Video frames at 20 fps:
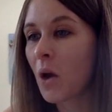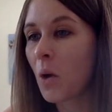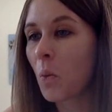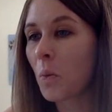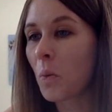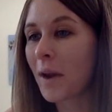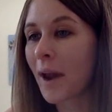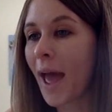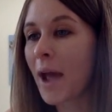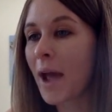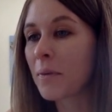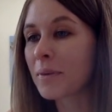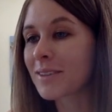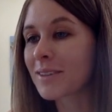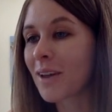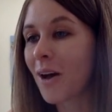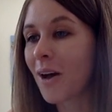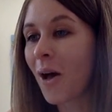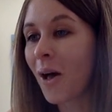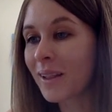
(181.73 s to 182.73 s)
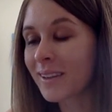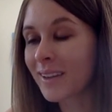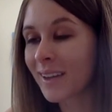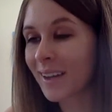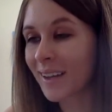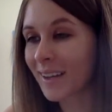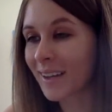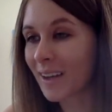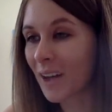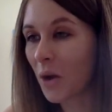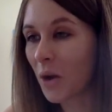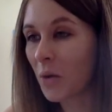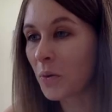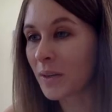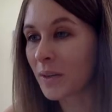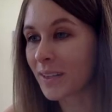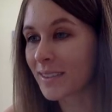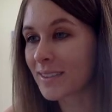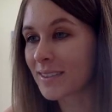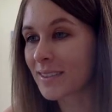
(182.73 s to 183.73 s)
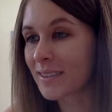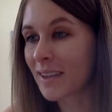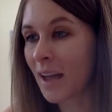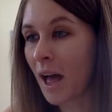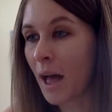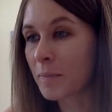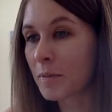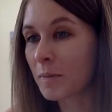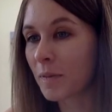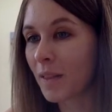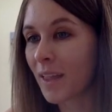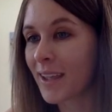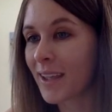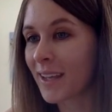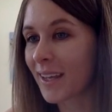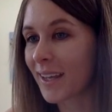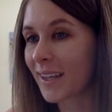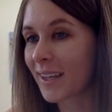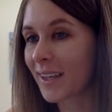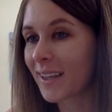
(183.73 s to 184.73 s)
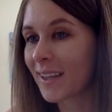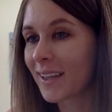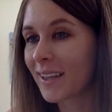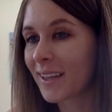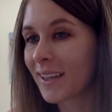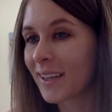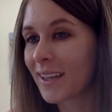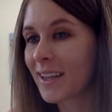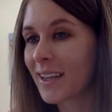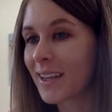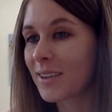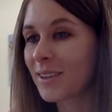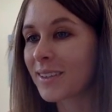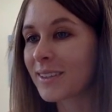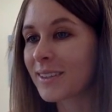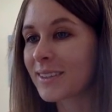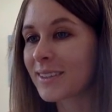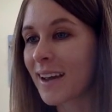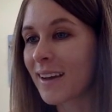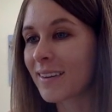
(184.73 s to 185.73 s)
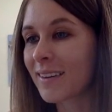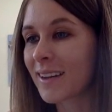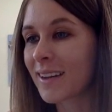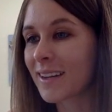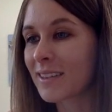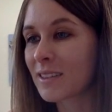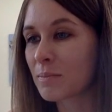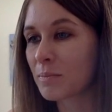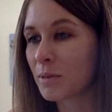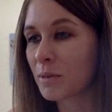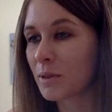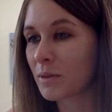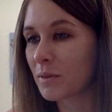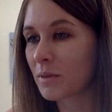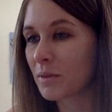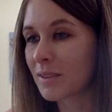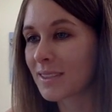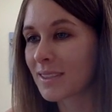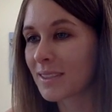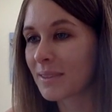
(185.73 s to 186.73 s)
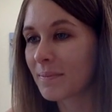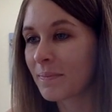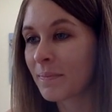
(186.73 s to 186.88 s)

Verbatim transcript: When I was all done, Otis stopped playing. He looked down at his boots.